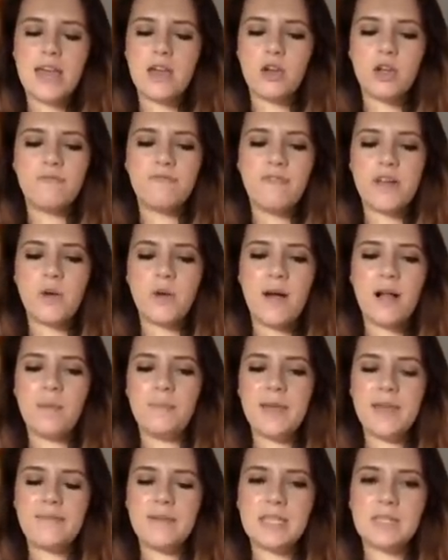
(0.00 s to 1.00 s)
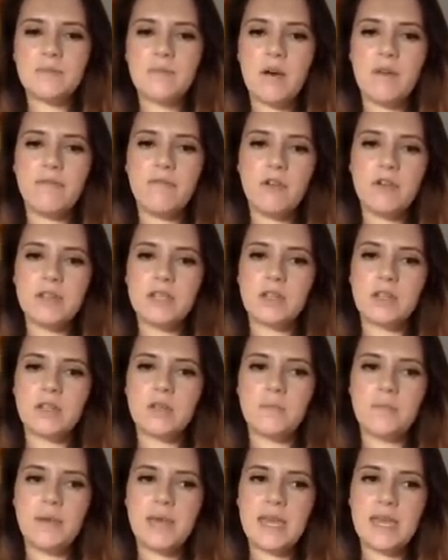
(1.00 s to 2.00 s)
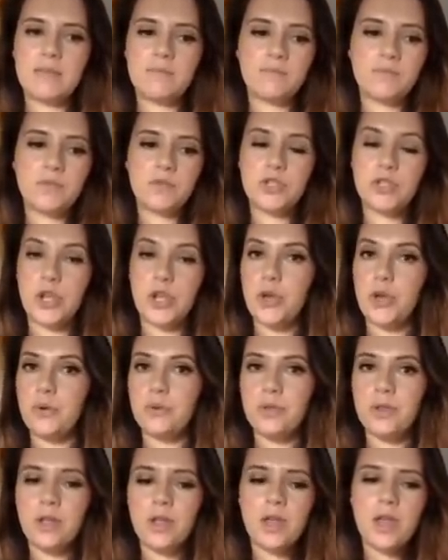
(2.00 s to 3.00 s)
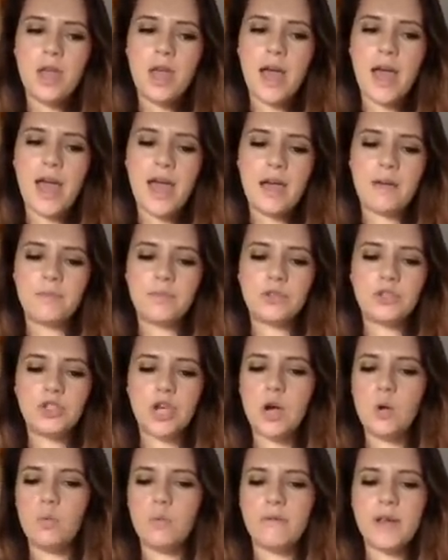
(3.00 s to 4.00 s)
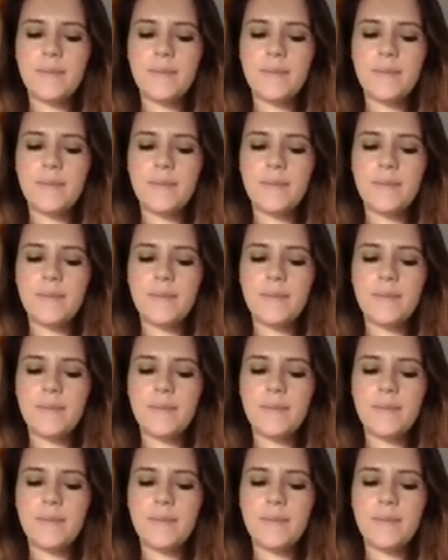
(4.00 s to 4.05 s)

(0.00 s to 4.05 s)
It could very well be this month, or it's going to be soon. Don't worry